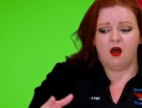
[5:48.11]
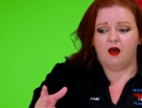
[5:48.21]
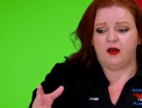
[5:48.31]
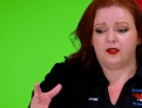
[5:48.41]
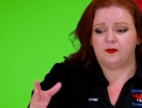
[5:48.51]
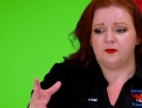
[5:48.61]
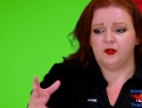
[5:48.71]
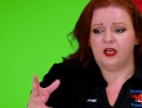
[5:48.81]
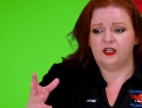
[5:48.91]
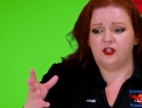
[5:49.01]
Uh,
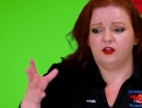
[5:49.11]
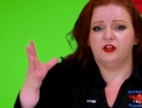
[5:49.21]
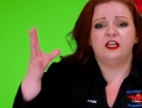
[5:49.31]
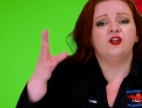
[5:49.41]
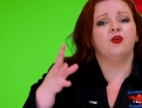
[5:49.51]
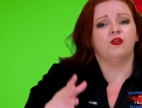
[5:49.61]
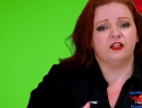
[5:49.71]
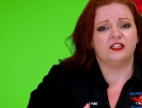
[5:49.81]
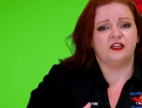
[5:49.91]
and then you're only